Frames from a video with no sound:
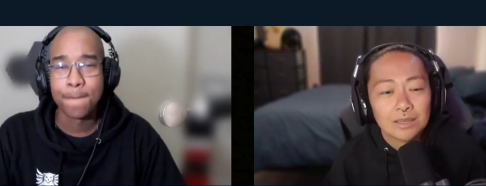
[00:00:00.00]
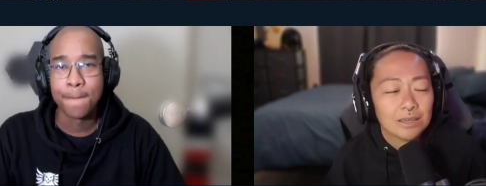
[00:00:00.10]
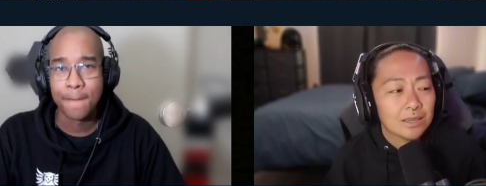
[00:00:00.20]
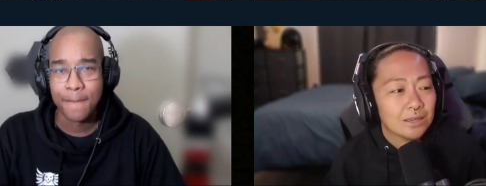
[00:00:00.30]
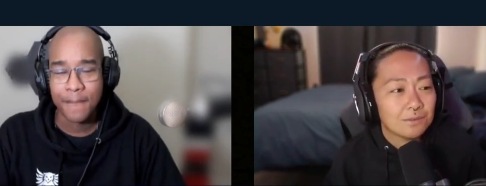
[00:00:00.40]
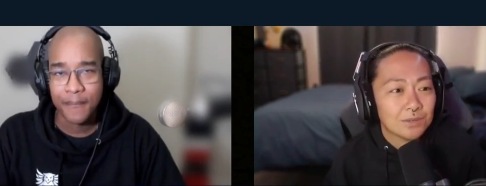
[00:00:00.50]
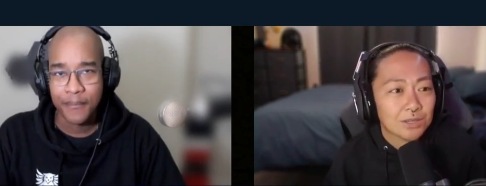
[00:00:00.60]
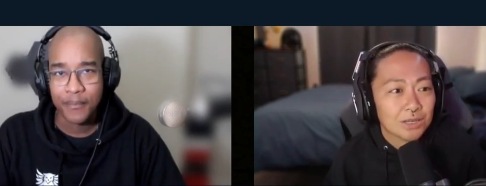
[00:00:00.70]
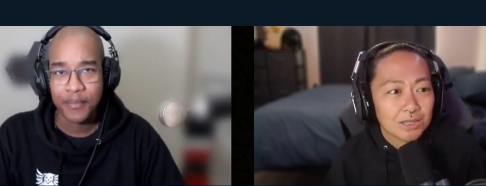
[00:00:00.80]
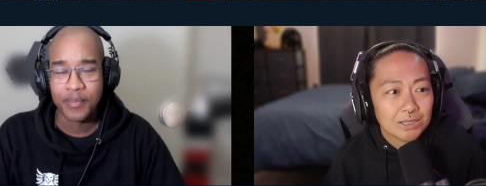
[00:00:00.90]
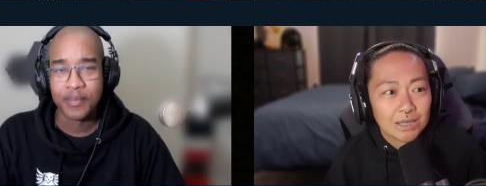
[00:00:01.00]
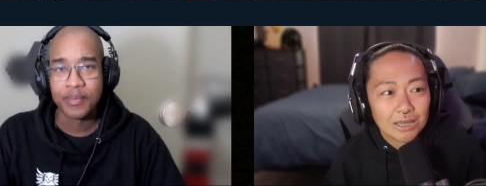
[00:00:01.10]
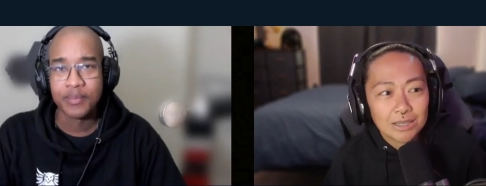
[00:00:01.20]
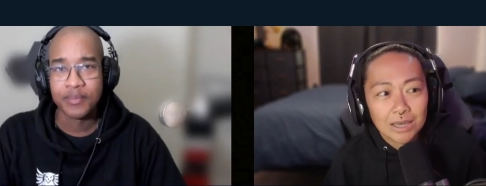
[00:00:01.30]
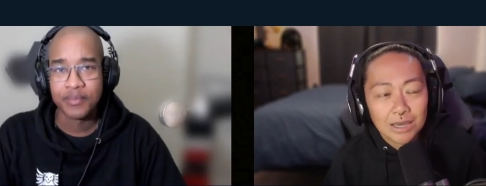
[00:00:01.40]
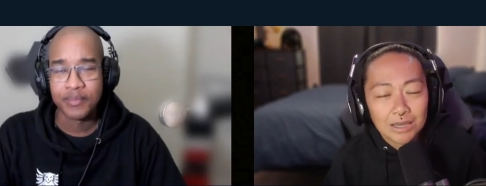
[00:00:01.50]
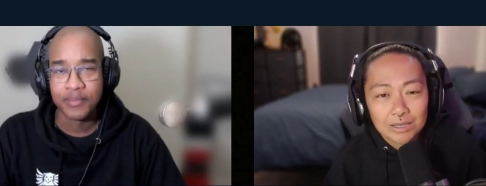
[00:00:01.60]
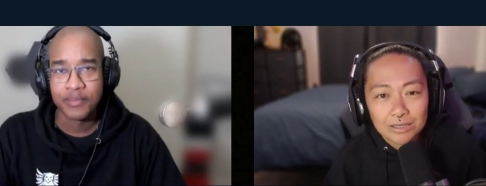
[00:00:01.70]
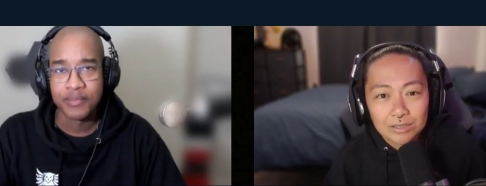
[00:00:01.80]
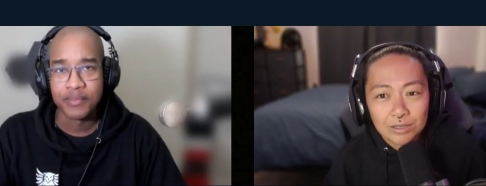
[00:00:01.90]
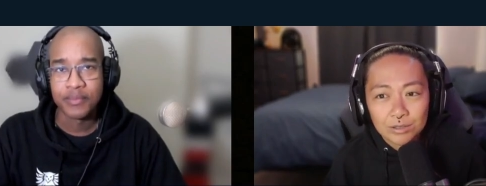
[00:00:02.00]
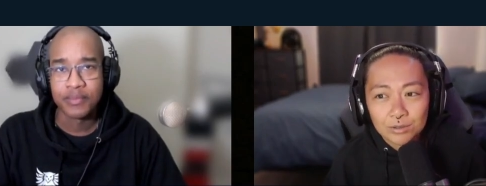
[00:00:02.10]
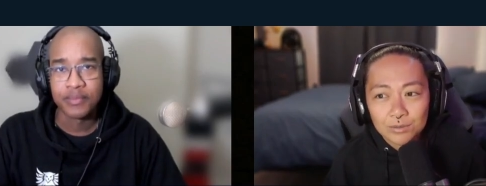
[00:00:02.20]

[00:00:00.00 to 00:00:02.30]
Speaker 1: If you're going to say that, you know,